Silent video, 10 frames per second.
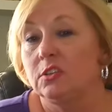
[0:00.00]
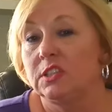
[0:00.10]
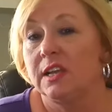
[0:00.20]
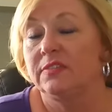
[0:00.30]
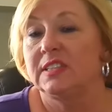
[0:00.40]

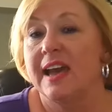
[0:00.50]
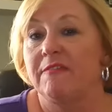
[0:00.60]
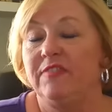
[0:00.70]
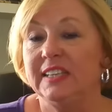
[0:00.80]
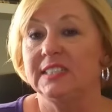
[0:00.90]
ourselves
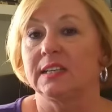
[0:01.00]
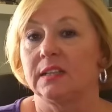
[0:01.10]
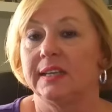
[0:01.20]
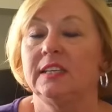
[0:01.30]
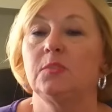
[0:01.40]
that
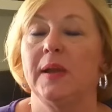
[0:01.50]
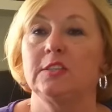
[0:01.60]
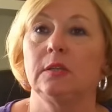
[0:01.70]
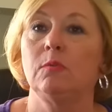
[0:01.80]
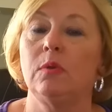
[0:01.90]
physically,
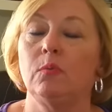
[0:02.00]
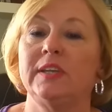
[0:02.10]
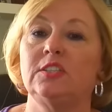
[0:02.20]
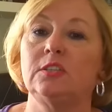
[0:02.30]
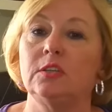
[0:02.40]
especially when
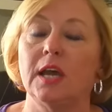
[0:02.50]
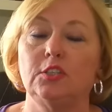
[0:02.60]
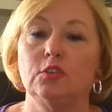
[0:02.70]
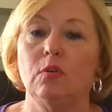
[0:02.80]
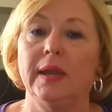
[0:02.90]
we
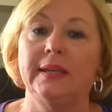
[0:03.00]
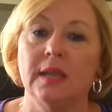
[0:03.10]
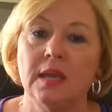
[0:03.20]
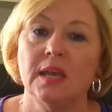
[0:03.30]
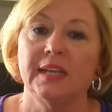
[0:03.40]
join
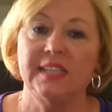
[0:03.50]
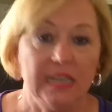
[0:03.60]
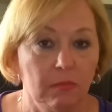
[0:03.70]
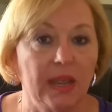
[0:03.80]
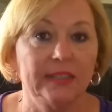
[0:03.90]
a
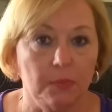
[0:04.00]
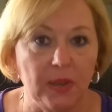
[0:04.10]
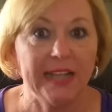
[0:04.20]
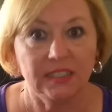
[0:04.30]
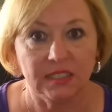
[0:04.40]
team like the
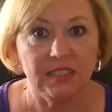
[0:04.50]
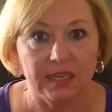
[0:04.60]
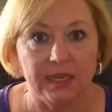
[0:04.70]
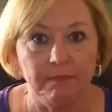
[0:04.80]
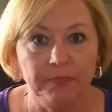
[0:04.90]
Plexus
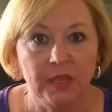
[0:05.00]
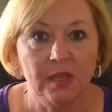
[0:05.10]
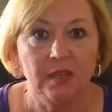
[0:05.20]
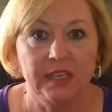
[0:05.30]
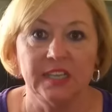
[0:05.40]
team.
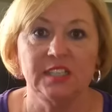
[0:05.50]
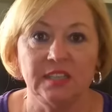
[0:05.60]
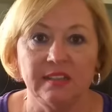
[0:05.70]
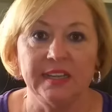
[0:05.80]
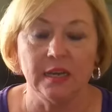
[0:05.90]
Get us
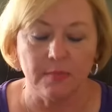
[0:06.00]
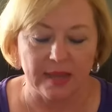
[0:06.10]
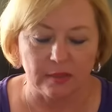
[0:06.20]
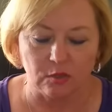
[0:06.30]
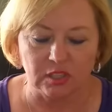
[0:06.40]
to thinking
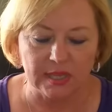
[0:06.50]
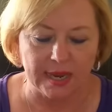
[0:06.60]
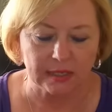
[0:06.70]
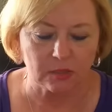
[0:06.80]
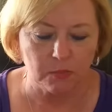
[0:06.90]
about those
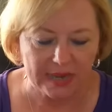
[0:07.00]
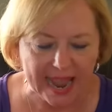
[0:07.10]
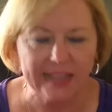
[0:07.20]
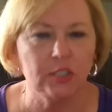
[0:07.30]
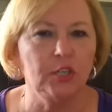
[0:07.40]
things. But
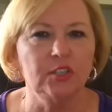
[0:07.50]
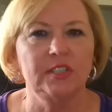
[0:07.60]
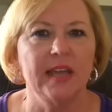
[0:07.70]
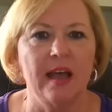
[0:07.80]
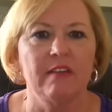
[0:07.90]
ask
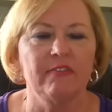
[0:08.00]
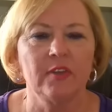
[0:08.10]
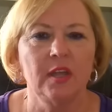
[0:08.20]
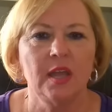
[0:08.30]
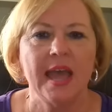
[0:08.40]
yourself,
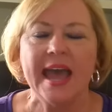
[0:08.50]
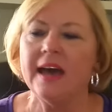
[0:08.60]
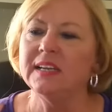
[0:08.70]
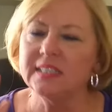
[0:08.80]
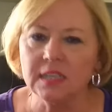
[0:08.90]

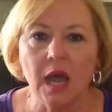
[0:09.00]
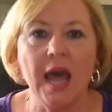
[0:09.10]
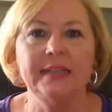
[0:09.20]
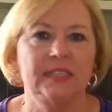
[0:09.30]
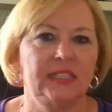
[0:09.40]
how does
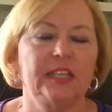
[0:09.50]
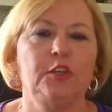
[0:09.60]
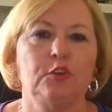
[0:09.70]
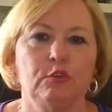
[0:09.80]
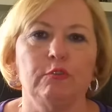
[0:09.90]
God see
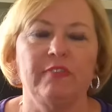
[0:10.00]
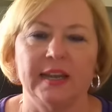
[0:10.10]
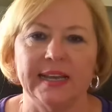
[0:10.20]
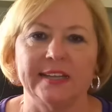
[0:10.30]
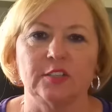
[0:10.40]
you
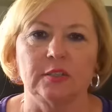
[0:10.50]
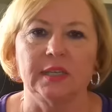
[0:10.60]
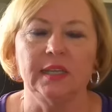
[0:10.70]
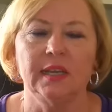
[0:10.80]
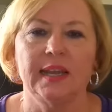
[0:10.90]

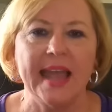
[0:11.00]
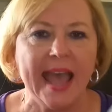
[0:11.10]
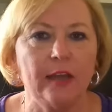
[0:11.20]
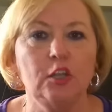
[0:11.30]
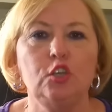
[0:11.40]
financially? And
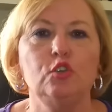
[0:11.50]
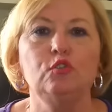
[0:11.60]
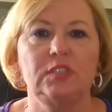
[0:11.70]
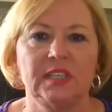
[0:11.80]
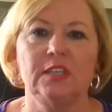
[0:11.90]
how do you
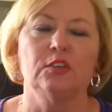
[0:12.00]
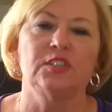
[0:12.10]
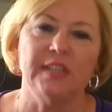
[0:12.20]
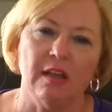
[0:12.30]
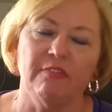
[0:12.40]
see
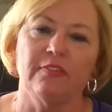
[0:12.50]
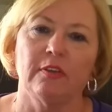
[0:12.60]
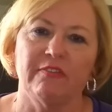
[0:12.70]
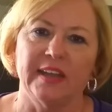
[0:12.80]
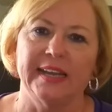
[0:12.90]
yourself
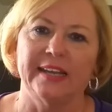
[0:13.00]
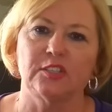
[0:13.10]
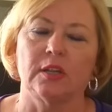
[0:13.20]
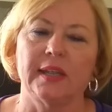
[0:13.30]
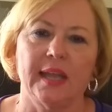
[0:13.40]

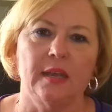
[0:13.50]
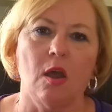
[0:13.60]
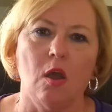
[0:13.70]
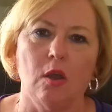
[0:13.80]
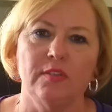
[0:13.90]
financially? And
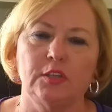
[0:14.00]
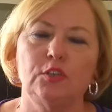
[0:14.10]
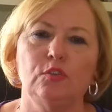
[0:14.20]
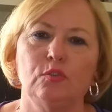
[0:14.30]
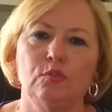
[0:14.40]
are the
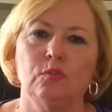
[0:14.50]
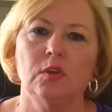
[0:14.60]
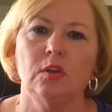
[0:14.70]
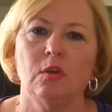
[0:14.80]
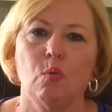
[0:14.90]
two
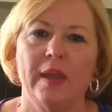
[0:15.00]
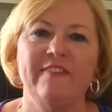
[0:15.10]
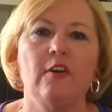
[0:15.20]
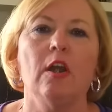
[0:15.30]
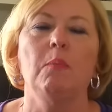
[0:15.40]
way
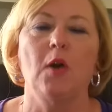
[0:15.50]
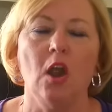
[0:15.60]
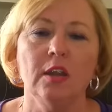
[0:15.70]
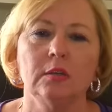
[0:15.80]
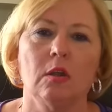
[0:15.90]
far
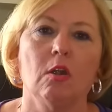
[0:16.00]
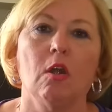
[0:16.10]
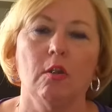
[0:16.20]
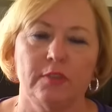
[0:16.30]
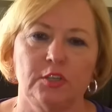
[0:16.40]
apart, or
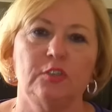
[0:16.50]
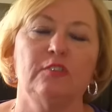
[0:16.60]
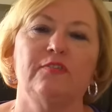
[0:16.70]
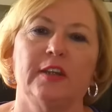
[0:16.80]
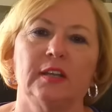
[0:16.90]
are the
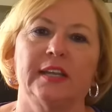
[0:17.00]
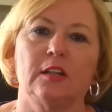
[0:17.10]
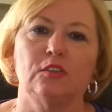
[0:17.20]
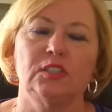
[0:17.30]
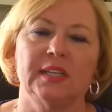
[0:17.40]
two fairly
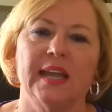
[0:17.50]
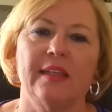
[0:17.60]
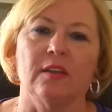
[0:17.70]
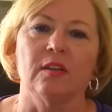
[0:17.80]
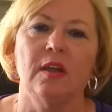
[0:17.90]
close
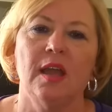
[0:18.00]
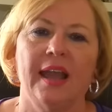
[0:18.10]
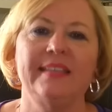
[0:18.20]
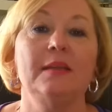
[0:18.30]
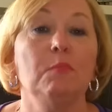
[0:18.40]
together?
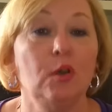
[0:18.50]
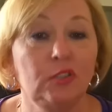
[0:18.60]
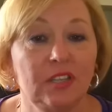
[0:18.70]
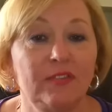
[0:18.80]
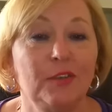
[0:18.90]
I think
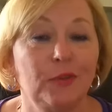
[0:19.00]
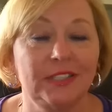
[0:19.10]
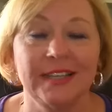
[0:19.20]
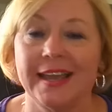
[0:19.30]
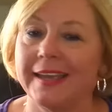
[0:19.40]
most of you would
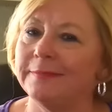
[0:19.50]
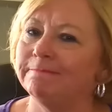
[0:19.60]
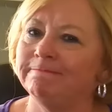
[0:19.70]
say,